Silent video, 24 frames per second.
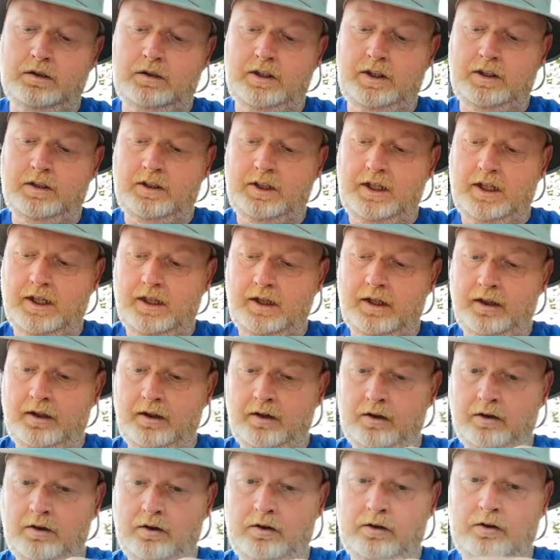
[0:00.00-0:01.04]

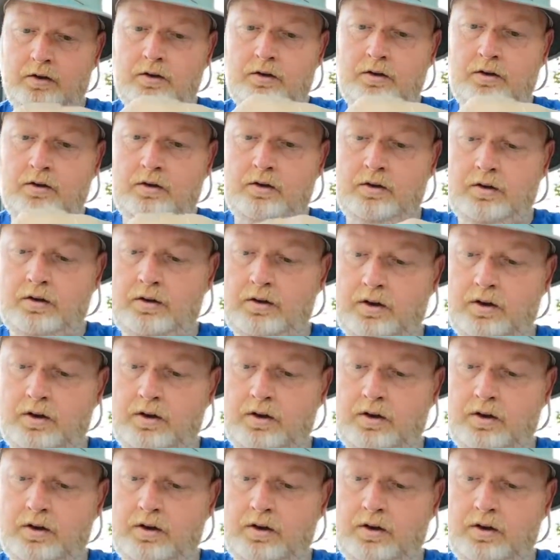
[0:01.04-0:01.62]
details.